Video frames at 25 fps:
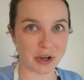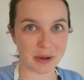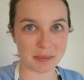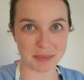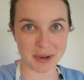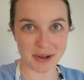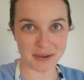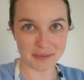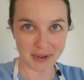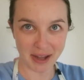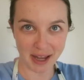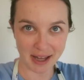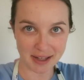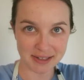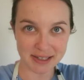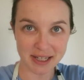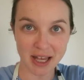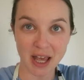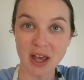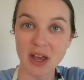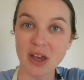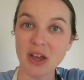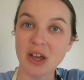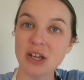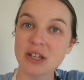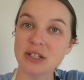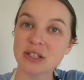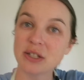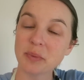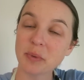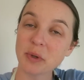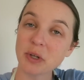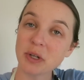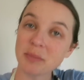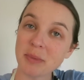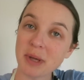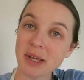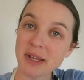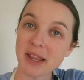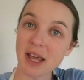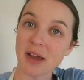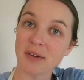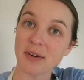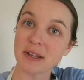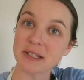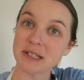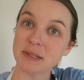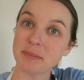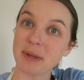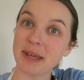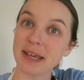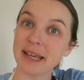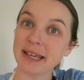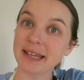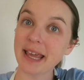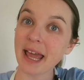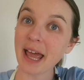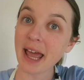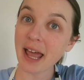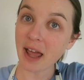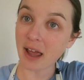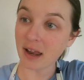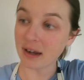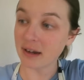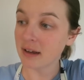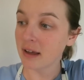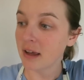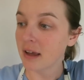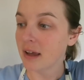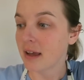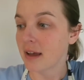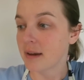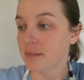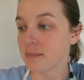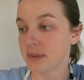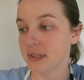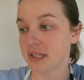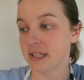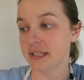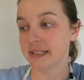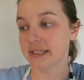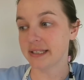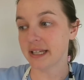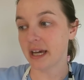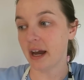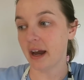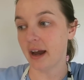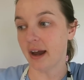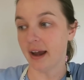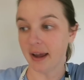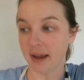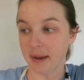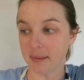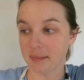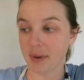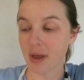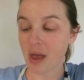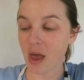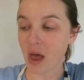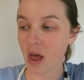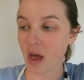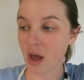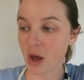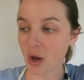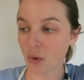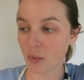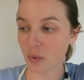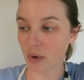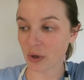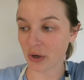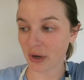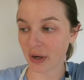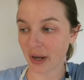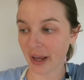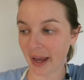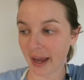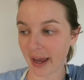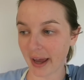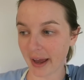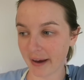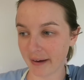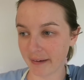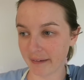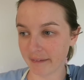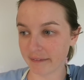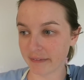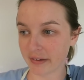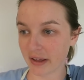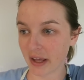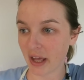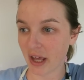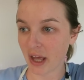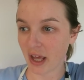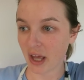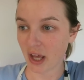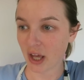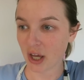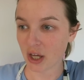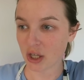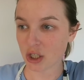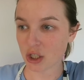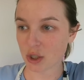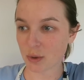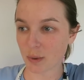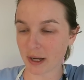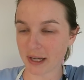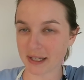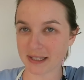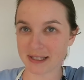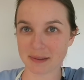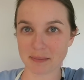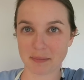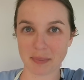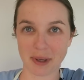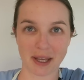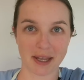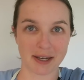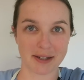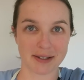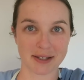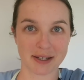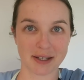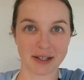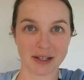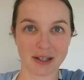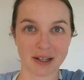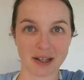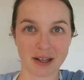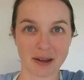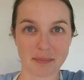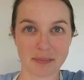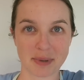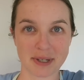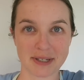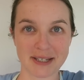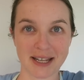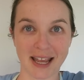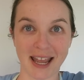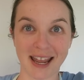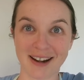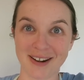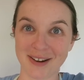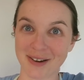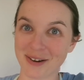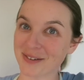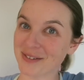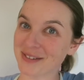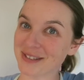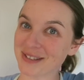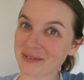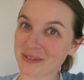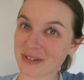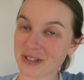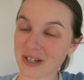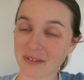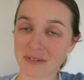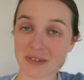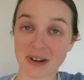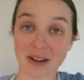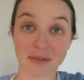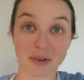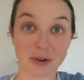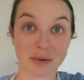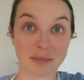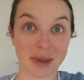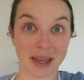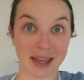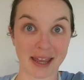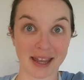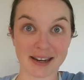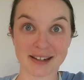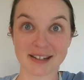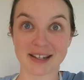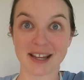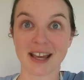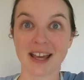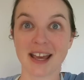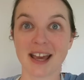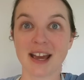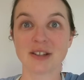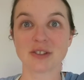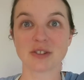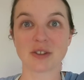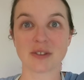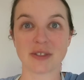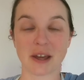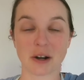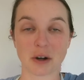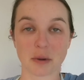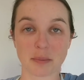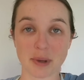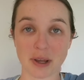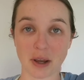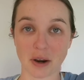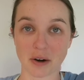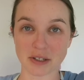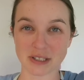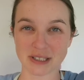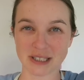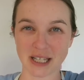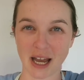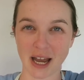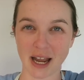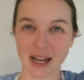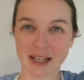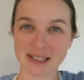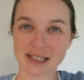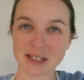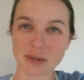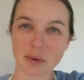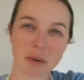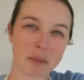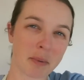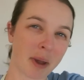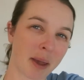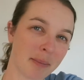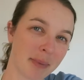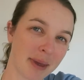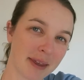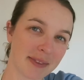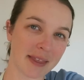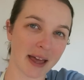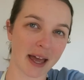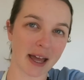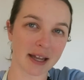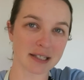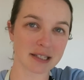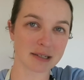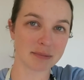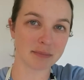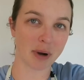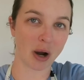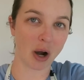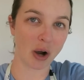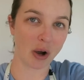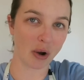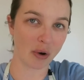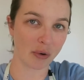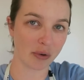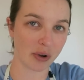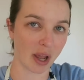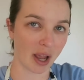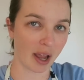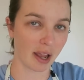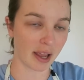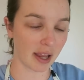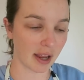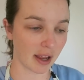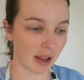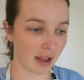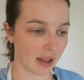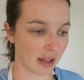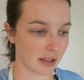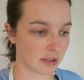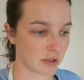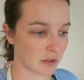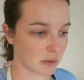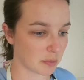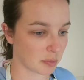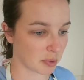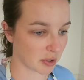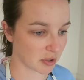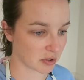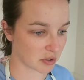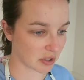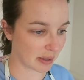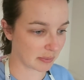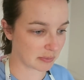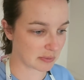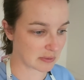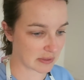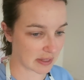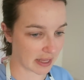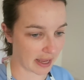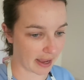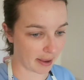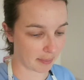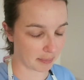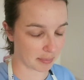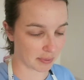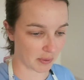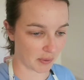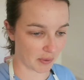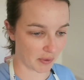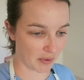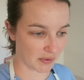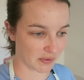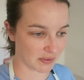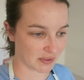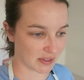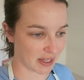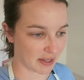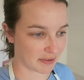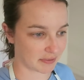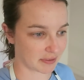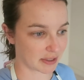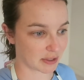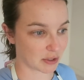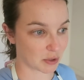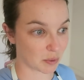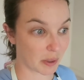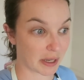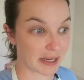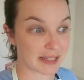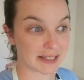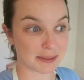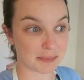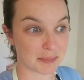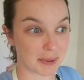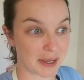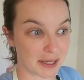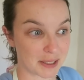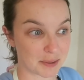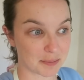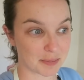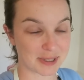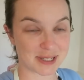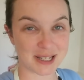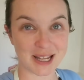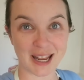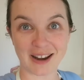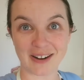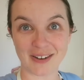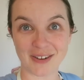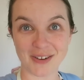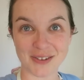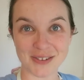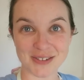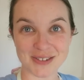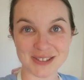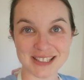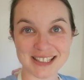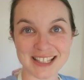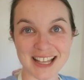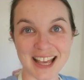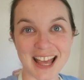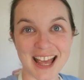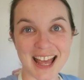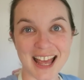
green bean fans, so we're gonna make that recipe again, but this time we're gonna have twice baked potatoes, which I've never made, so that'll be our side. So we might make that tomorrow night, do the pork chops with the apples and then twice baked potatoes.